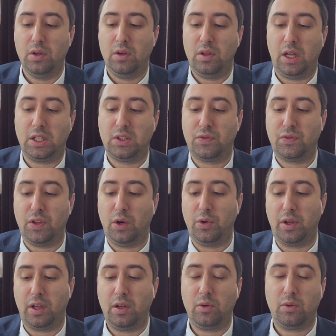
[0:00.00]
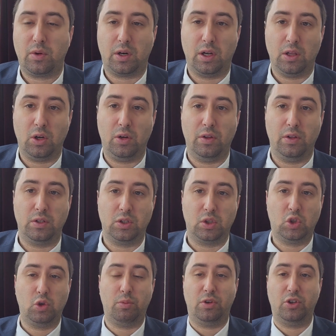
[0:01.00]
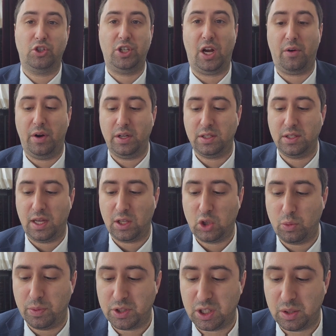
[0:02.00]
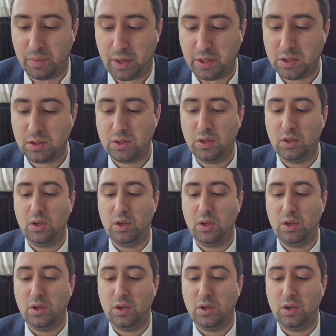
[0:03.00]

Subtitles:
that's floating, we're going to learn this is Tuma Sheretz, not Tuma Sames.